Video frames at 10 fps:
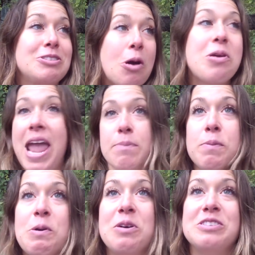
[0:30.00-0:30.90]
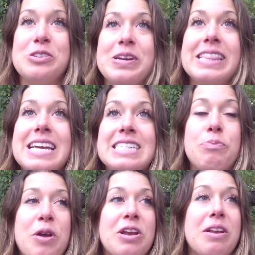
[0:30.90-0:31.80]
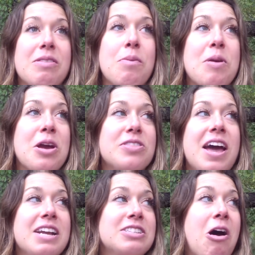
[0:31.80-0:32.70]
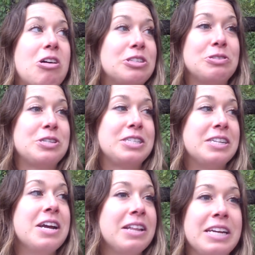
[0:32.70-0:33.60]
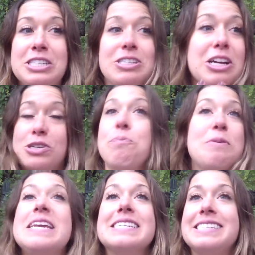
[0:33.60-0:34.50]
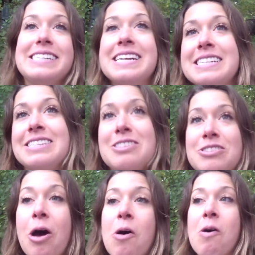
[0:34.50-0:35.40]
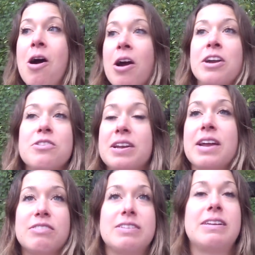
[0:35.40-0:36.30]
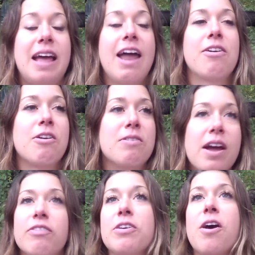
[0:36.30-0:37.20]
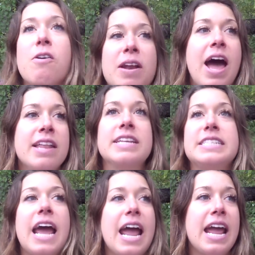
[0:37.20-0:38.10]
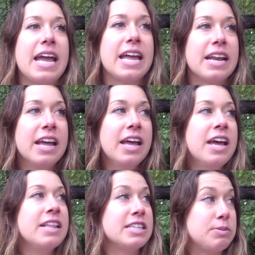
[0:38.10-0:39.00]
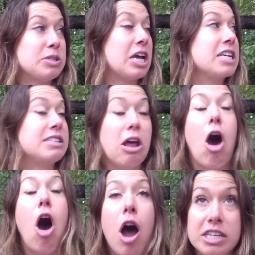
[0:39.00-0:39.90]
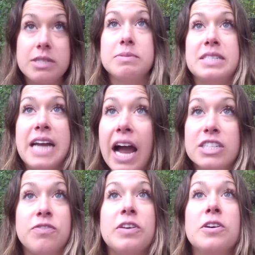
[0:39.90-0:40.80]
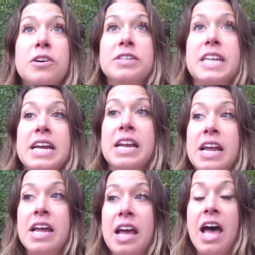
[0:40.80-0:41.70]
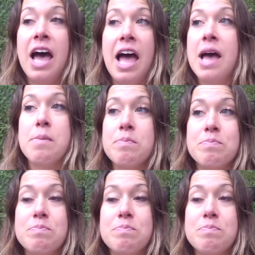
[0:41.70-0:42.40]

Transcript: so capable of doing this, but the marathon is also just like such a beast and it's so hard. You can never, I don't know, never know. And on the day, and this was an awesome stacked field, and um,